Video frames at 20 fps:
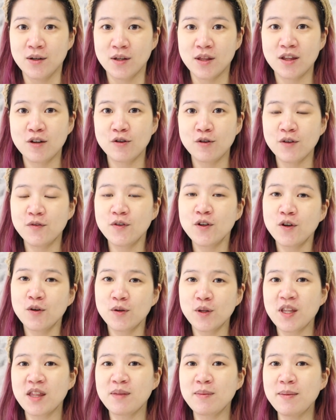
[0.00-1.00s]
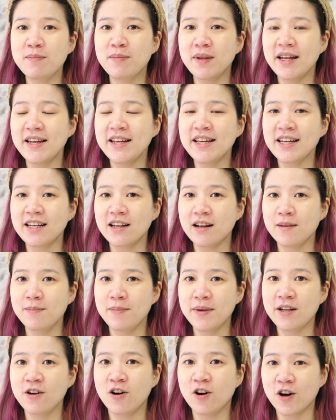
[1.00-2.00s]
So if you notice me blending it a
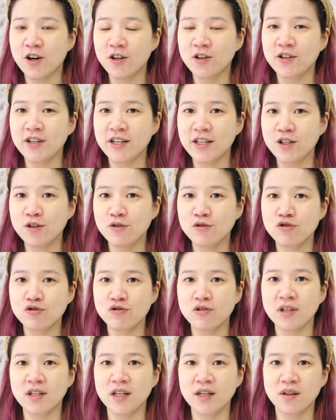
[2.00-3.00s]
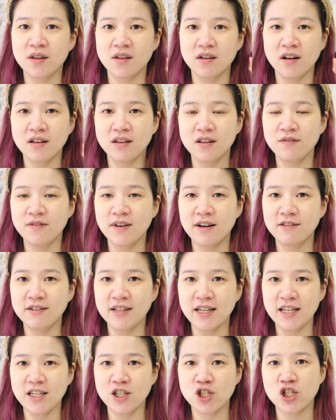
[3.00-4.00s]
bit harder than usual, it's not the
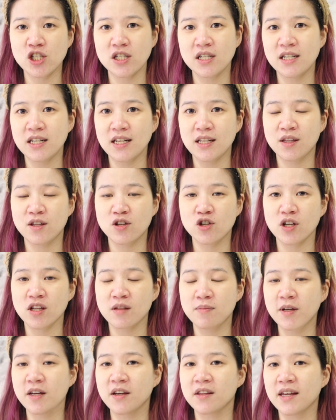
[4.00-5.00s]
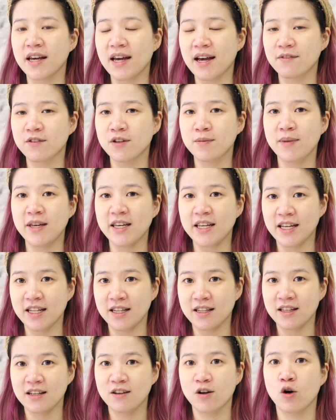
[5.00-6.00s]
foundation, it's just because I have to make it